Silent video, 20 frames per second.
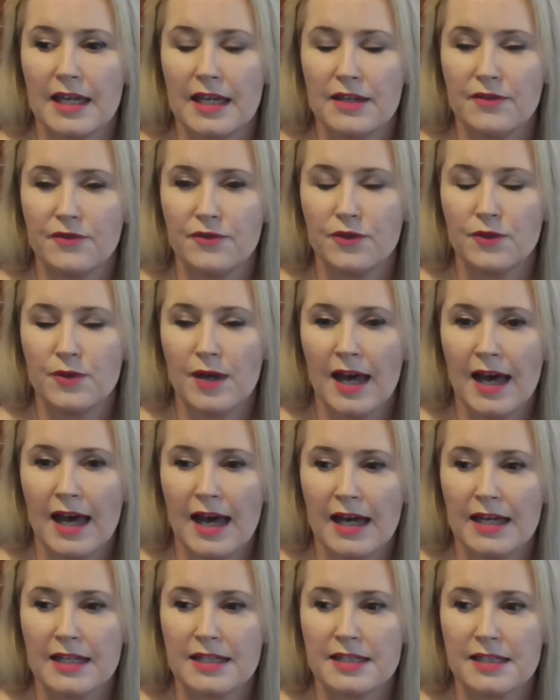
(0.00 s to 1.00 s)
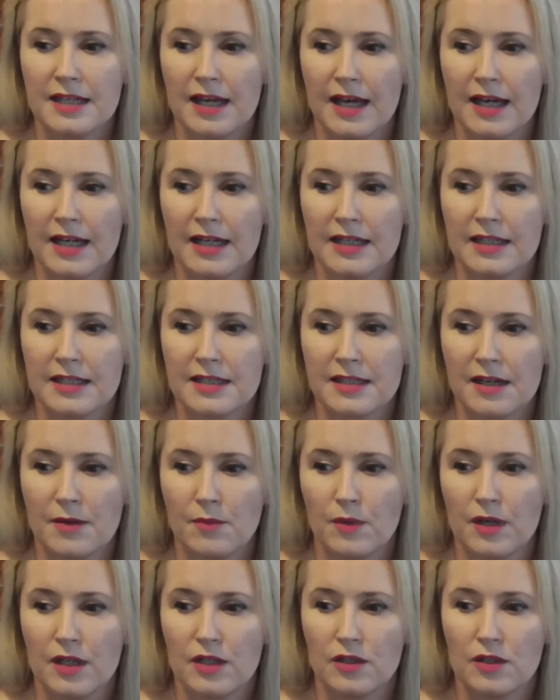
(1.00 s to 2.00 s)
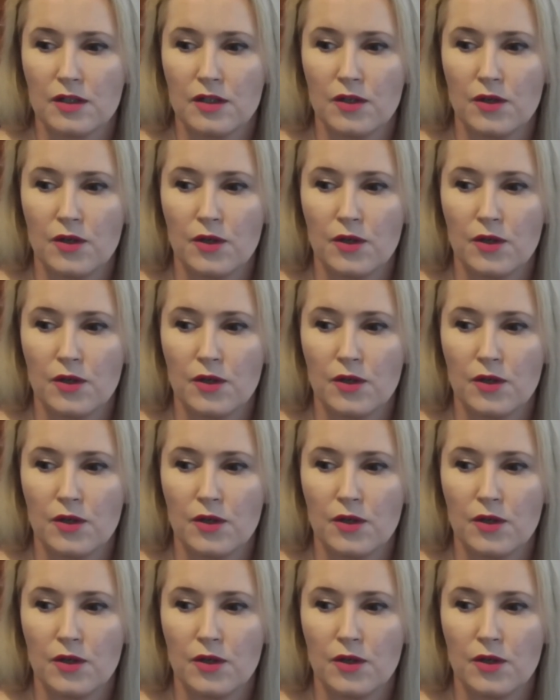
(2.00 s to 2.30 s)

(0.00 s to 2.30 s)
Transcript: If you had uh, someone